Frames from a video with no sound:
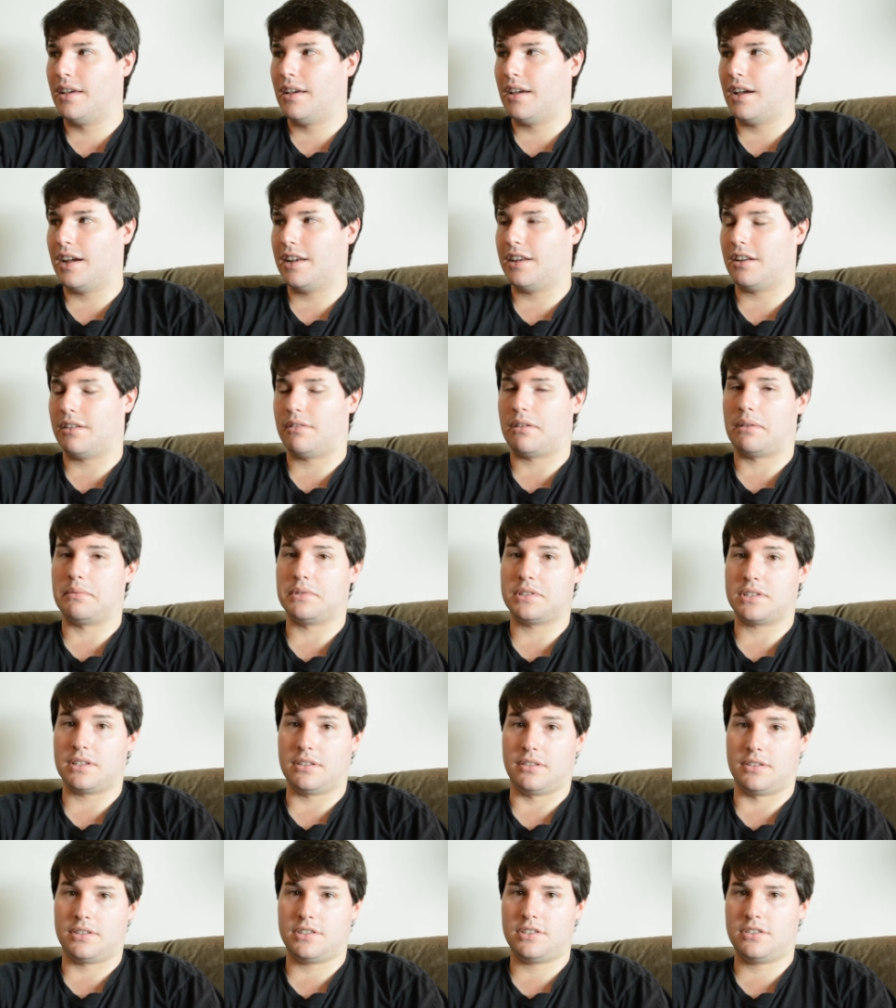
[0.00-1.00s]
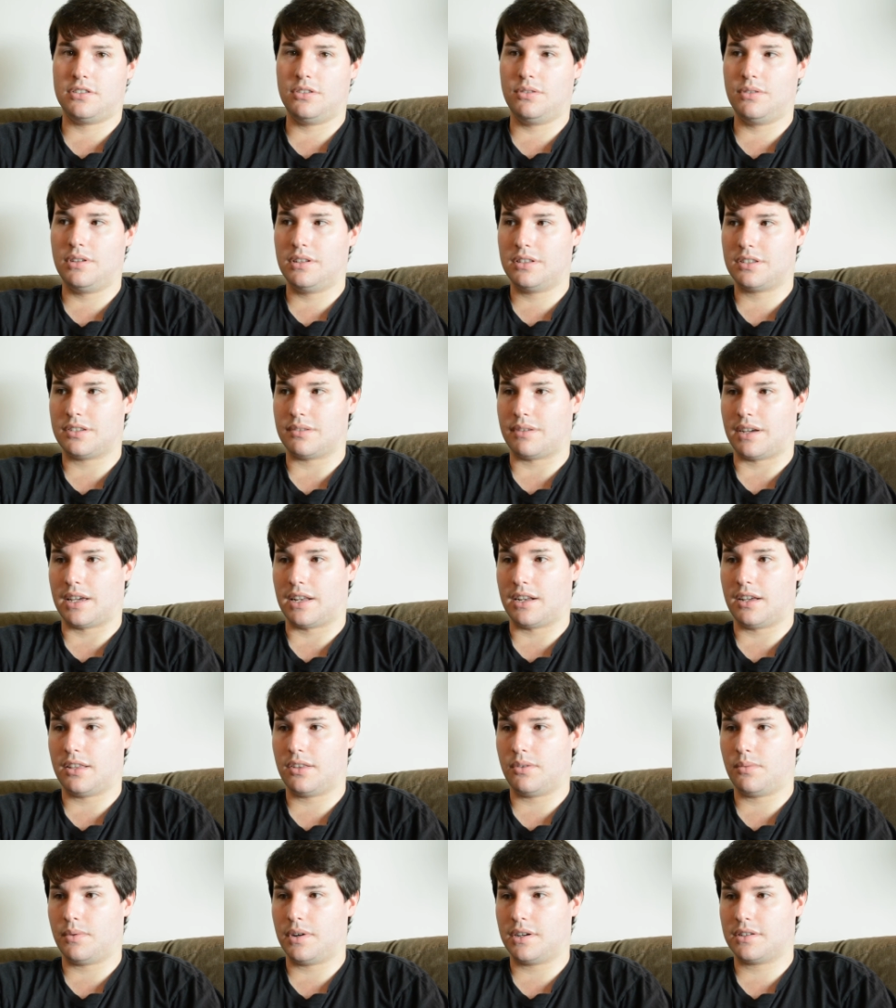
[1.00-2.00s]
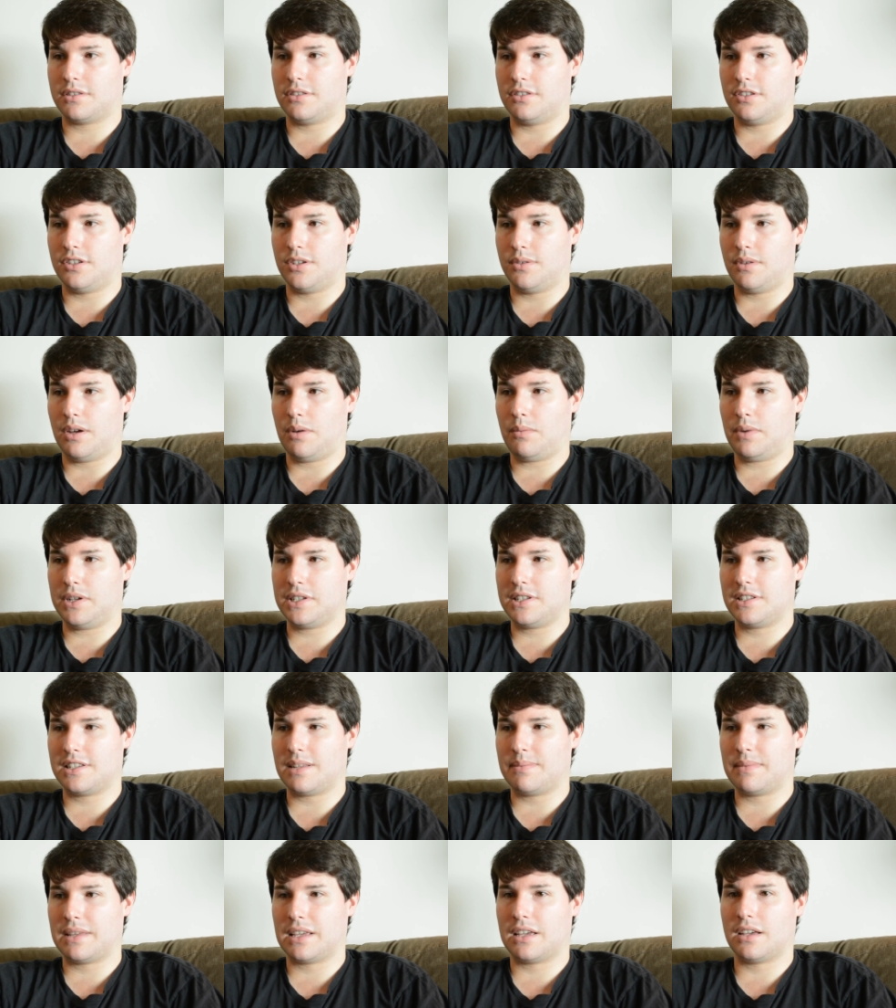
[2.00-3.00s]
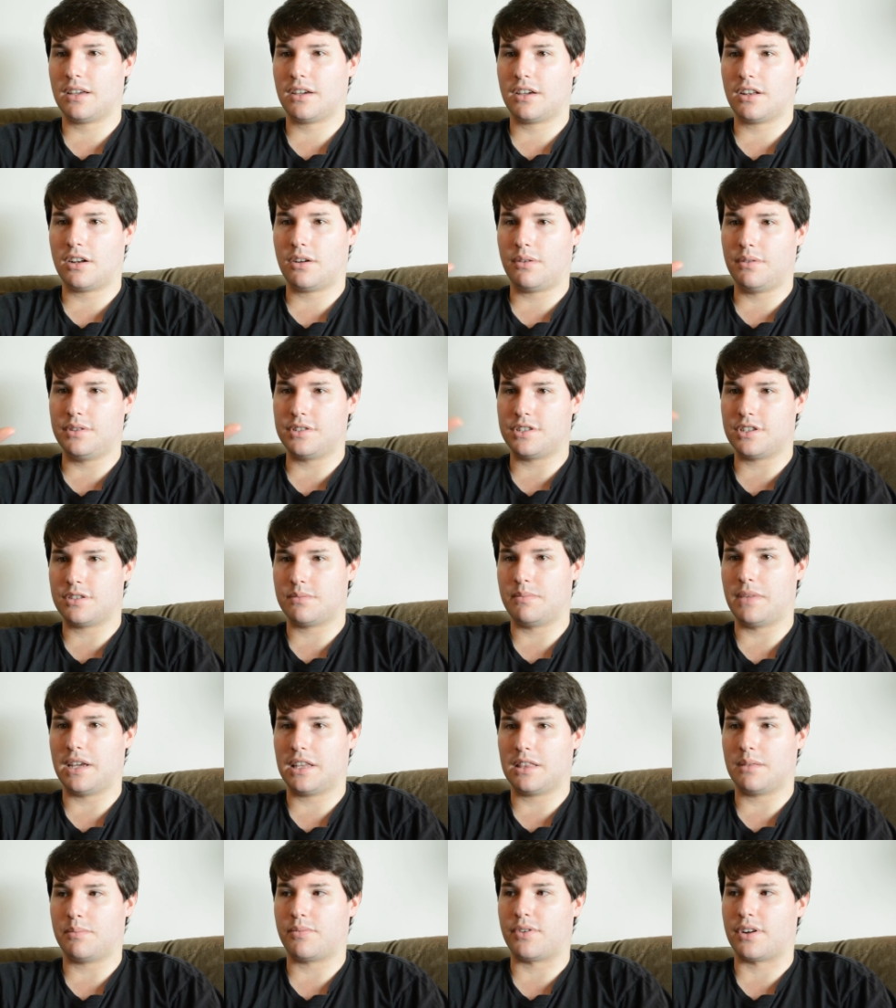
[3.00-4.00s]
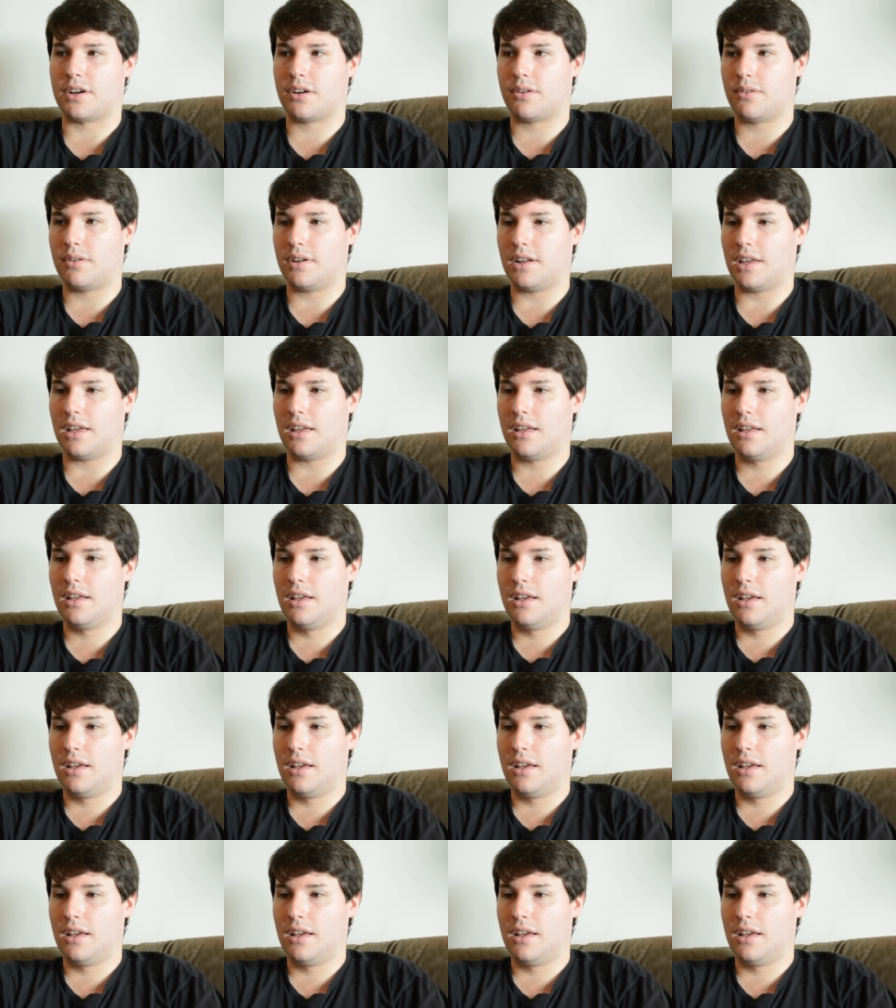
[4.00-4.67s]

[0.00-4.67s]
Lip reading: And, I was still a student, so I had other work to do. It wasn't something I could always just make the priority.